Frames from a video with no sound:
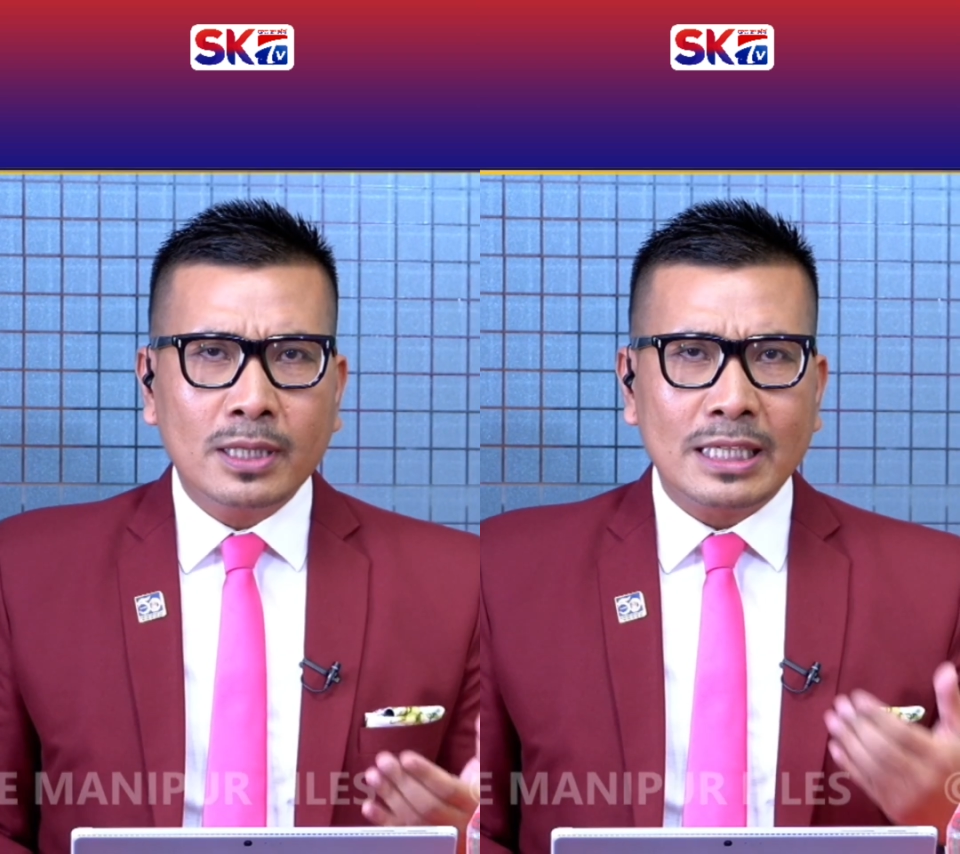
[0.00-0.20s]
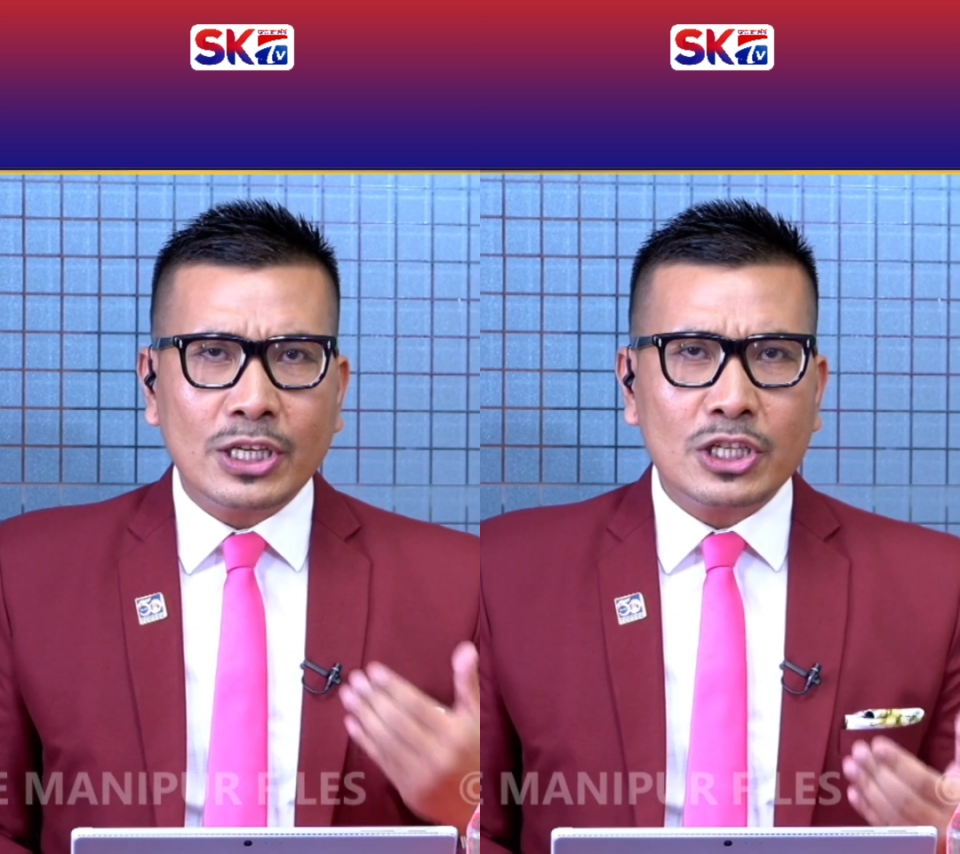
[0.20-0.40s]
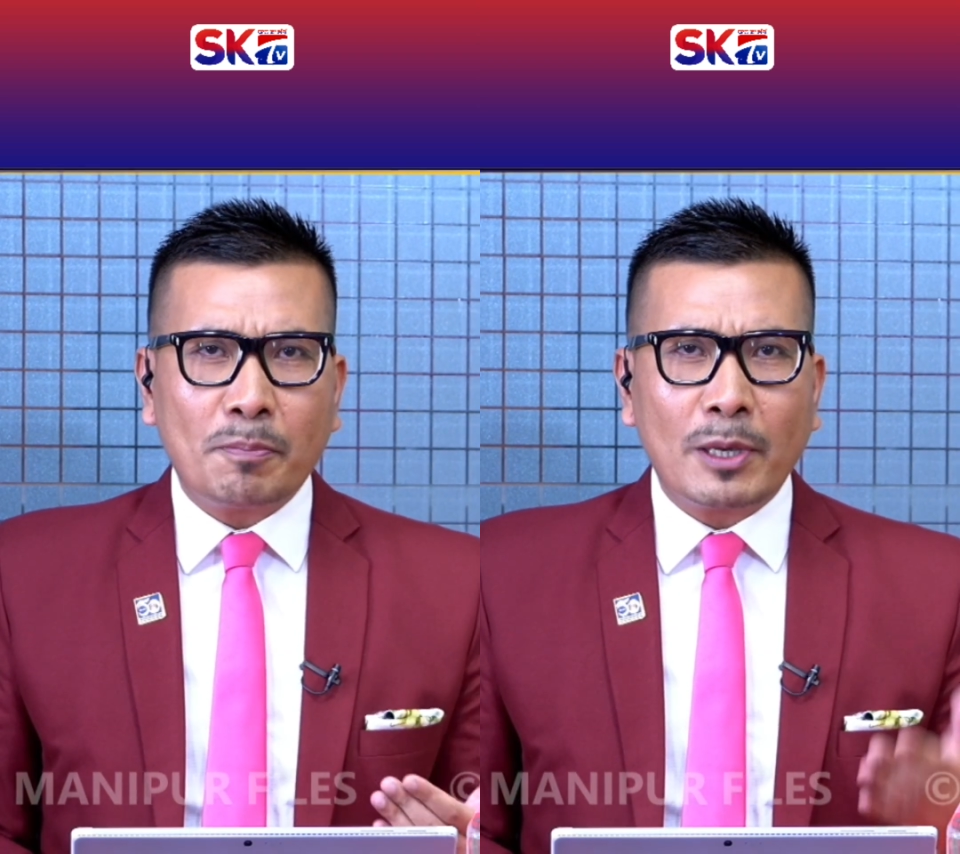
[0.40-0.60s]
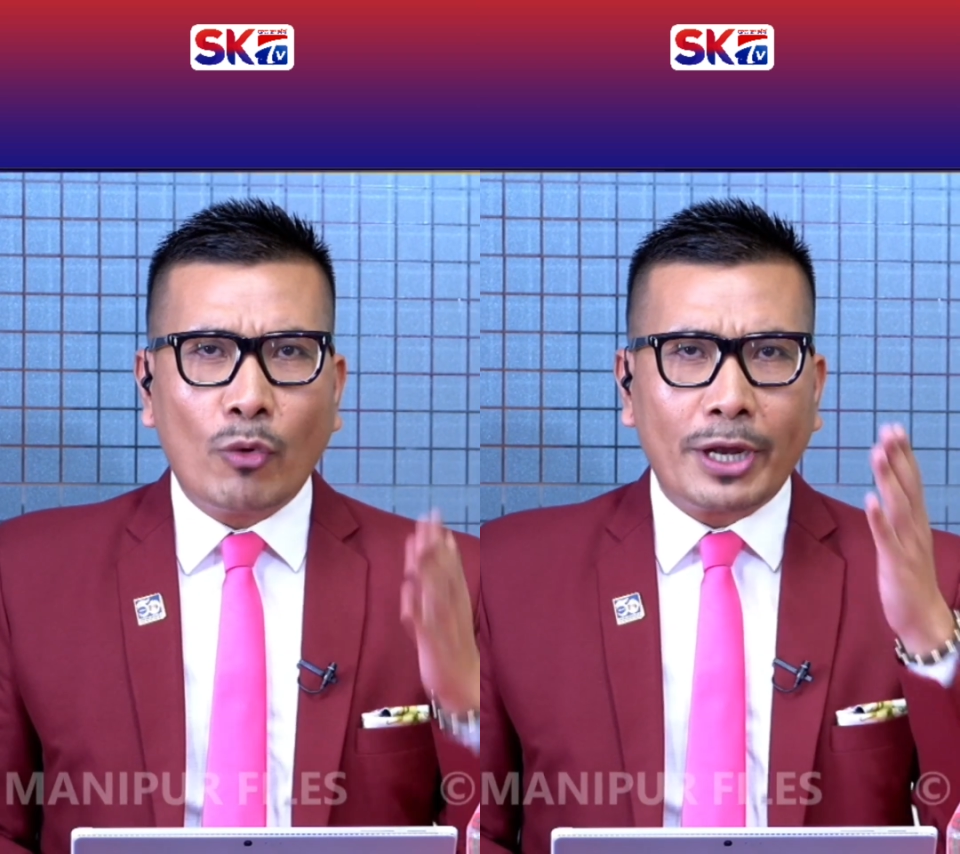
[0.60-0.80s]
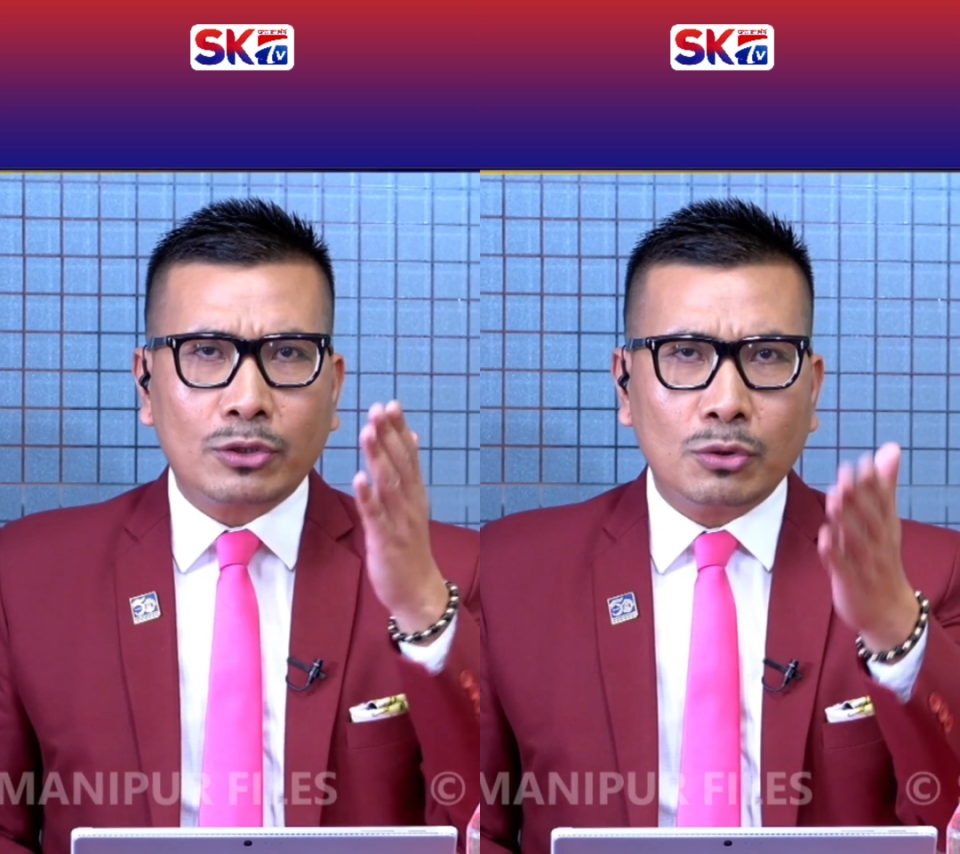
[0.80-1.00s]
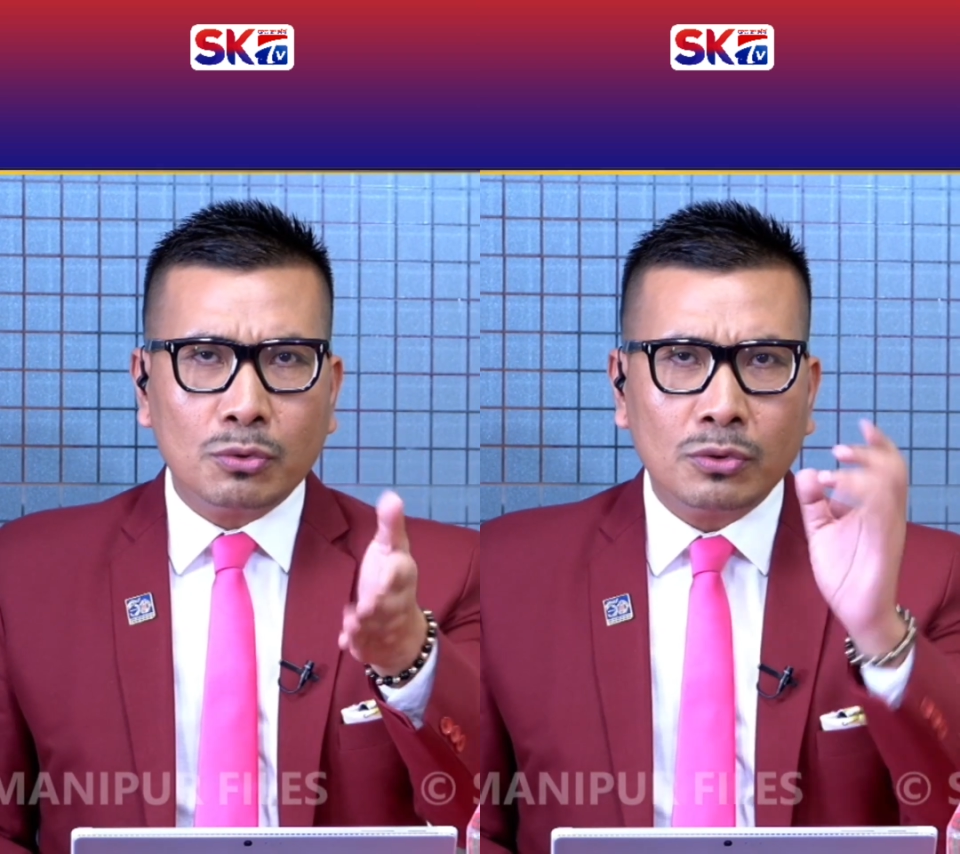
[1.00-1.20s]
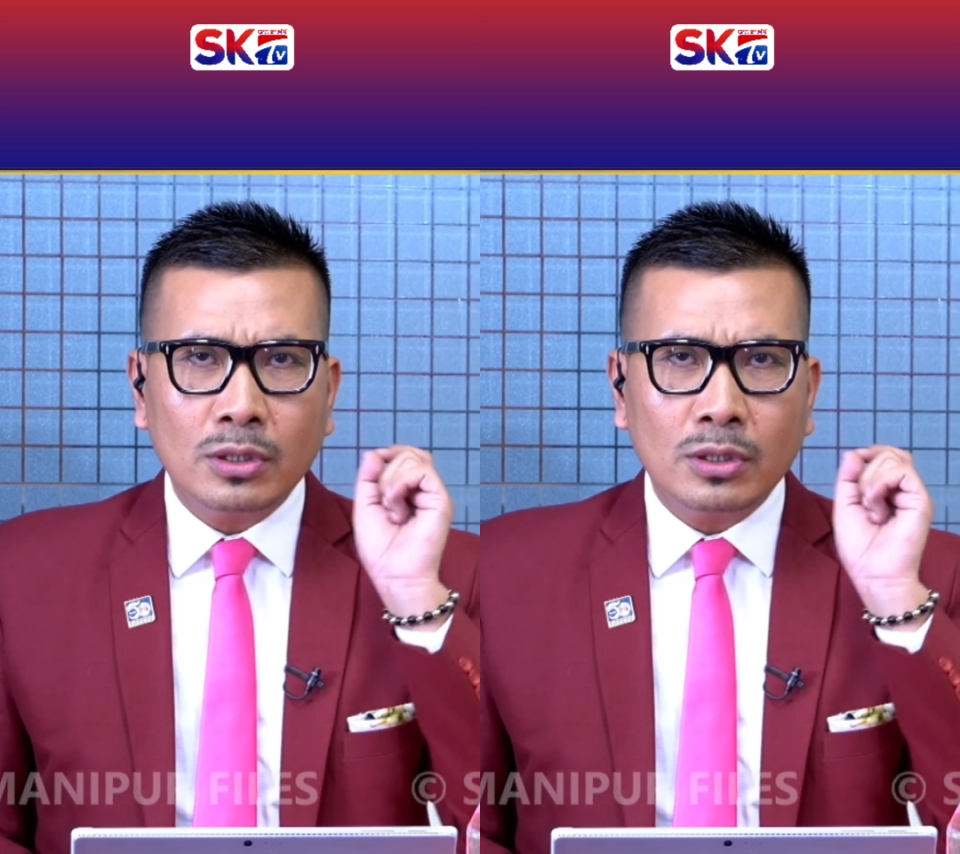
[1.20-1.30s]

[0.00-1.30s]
DGP going to